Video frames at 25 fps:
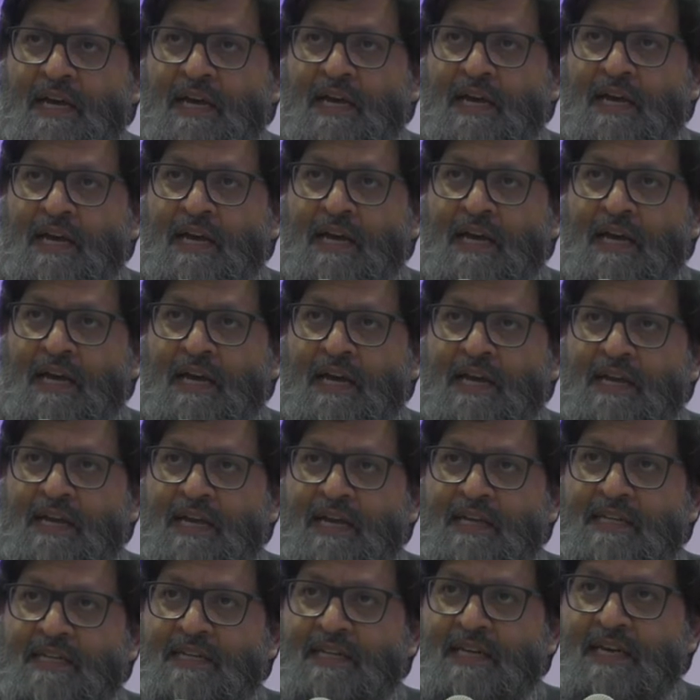
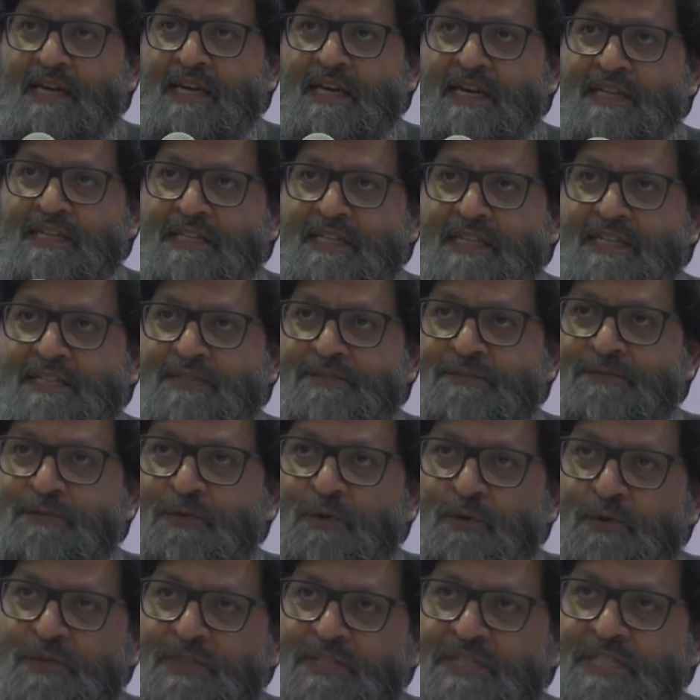and he has
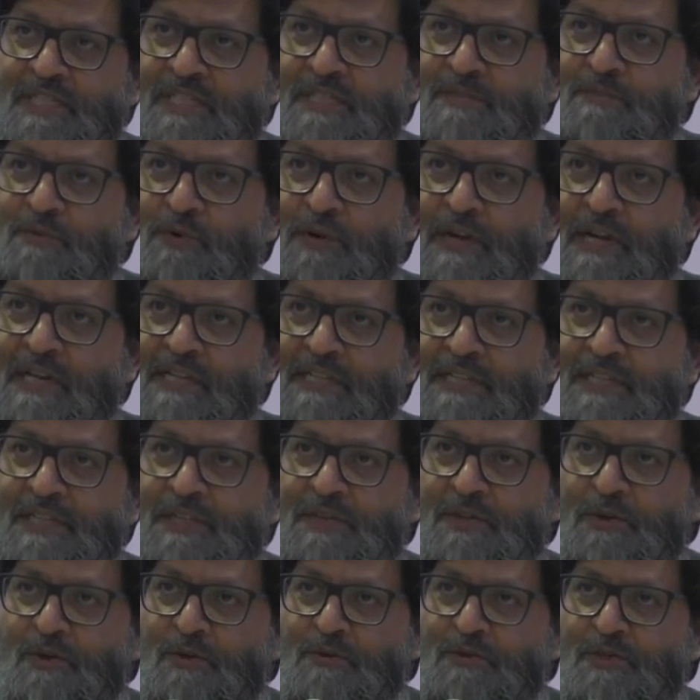forced his
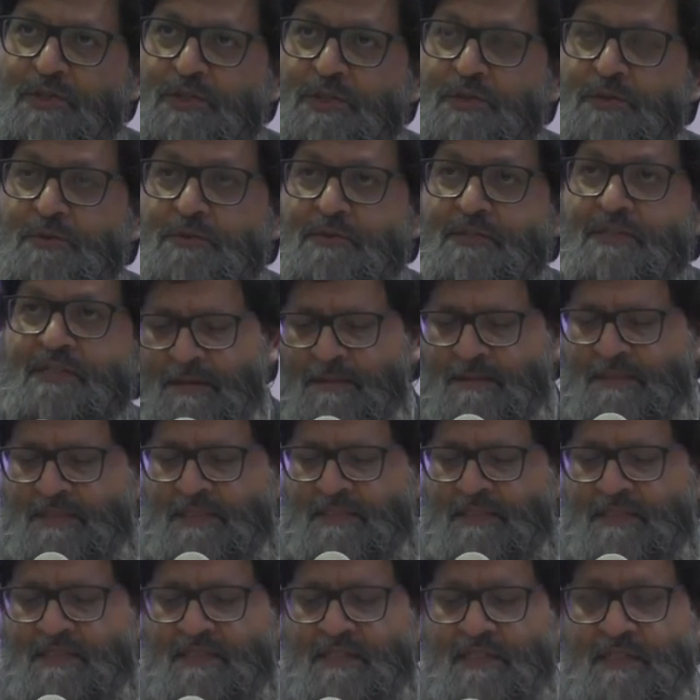morality on the children. I mean,
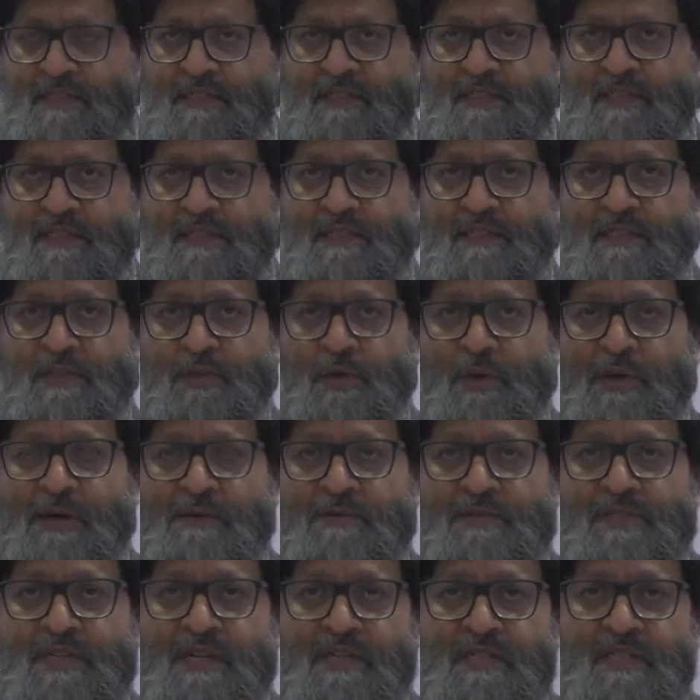the No
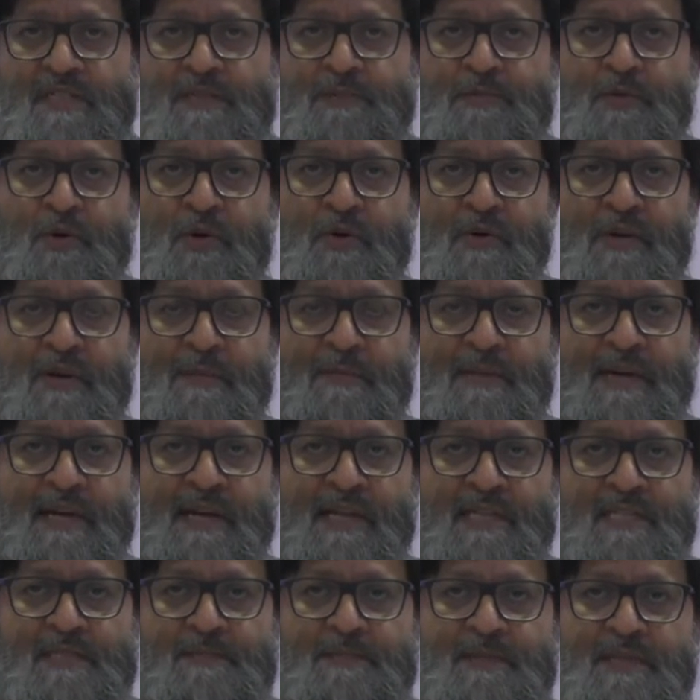Outsiders program
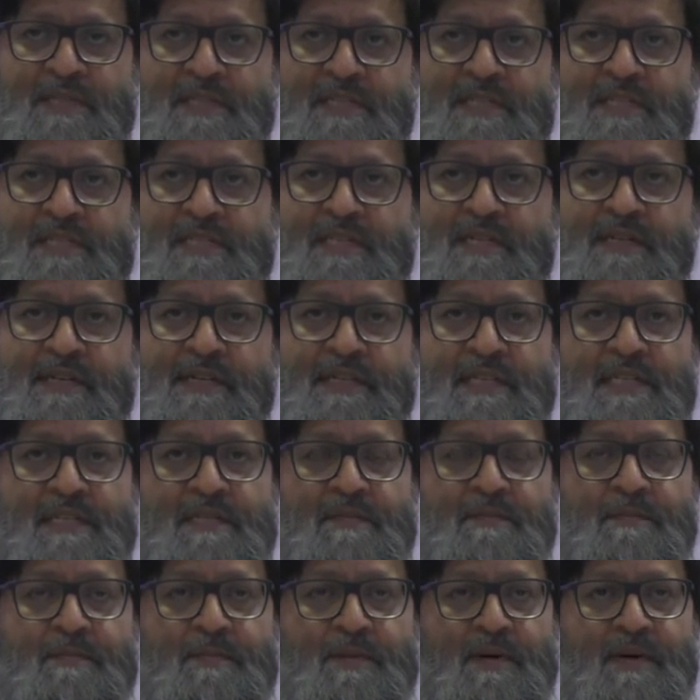has been
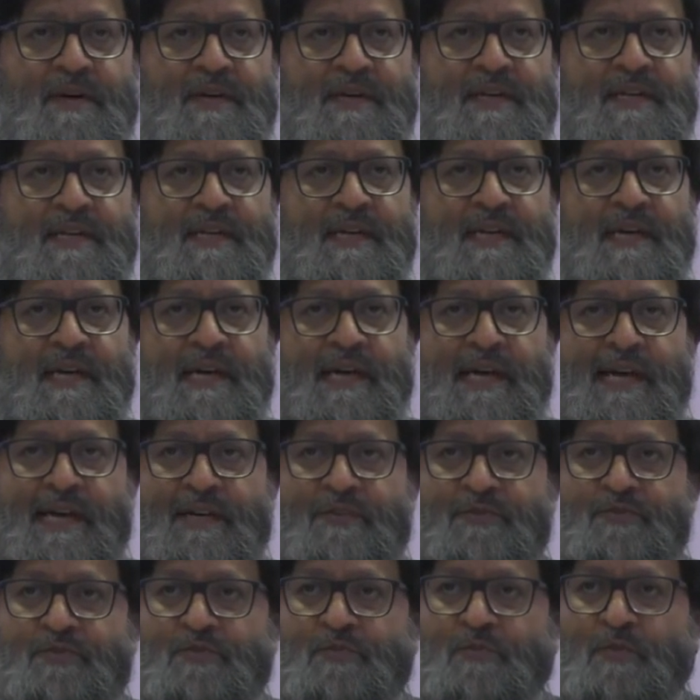designed by
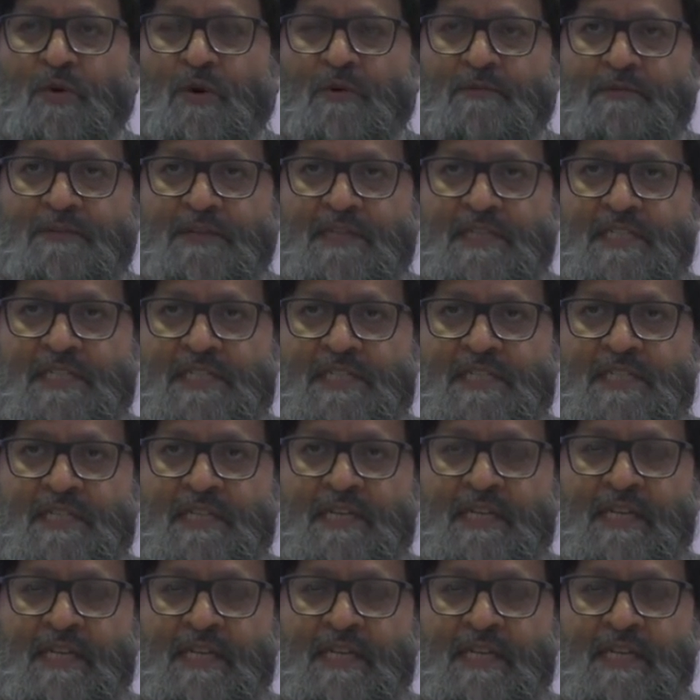Andrew Moffat.